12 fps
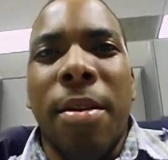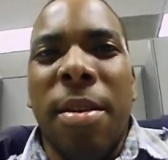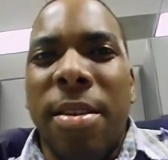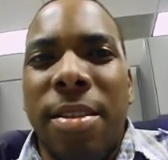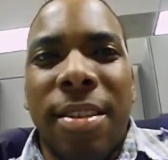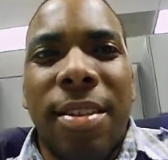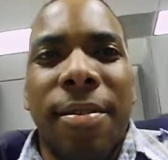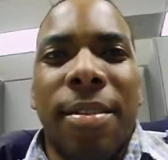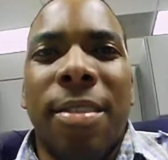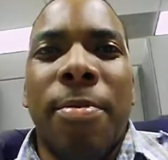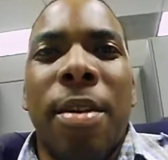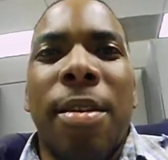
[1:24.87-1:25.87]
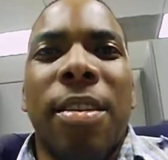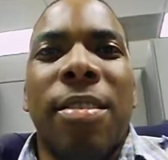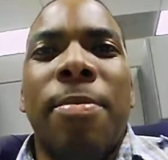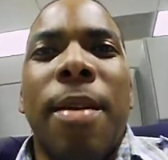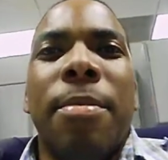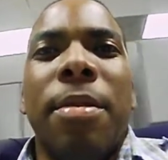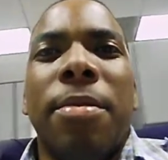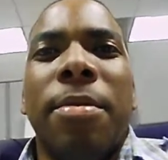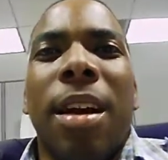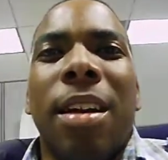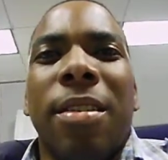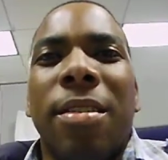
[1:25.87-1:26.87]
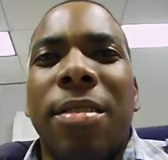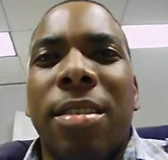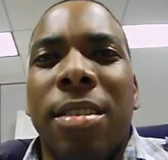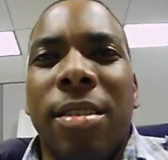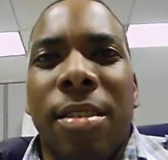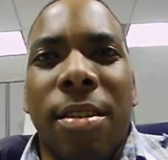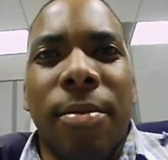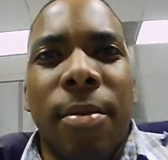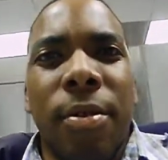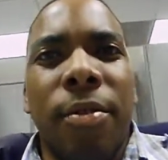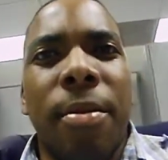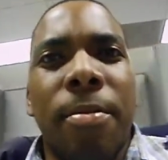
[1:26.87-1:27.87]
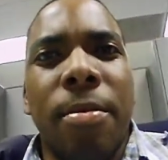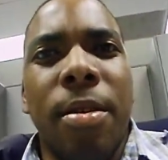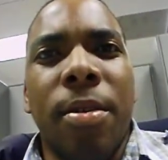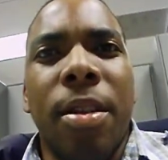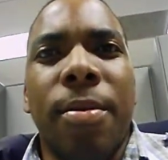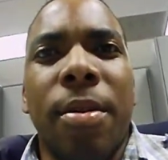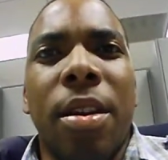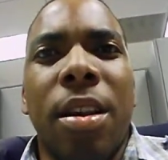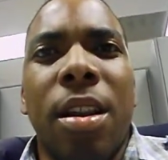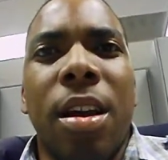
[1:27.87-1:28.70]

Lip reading: And it was disappointing because Pablo got hurt during the road trip. They were in,